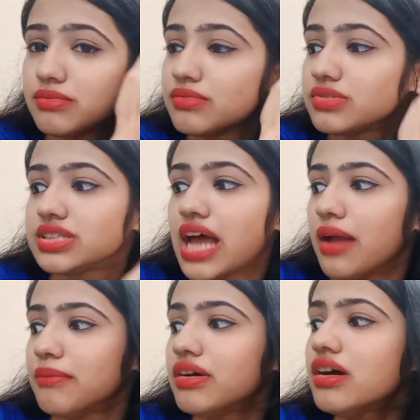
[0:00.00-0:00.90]

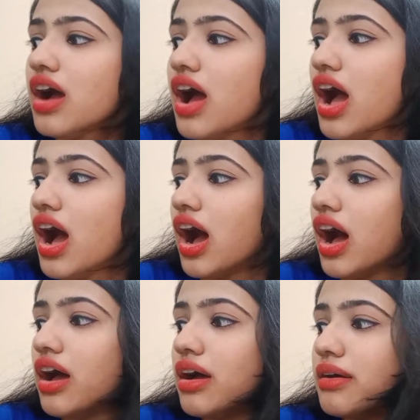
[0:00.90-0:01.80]
timer,
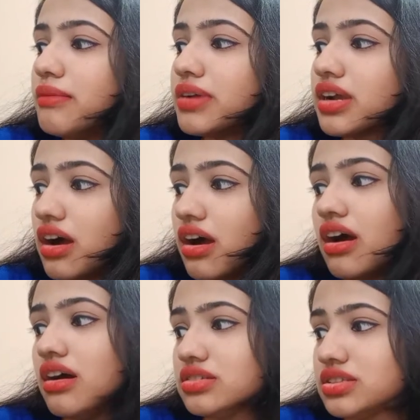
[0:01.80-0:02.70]

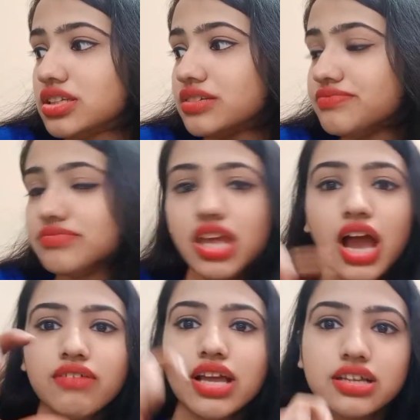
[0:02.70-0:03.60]
because they
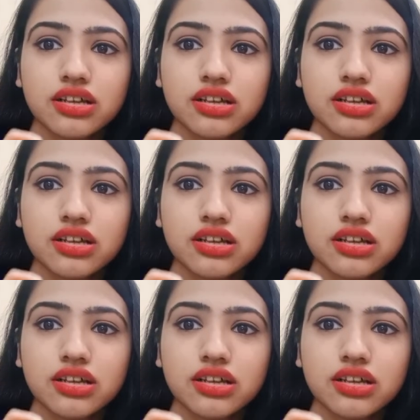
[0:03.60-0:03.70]
have like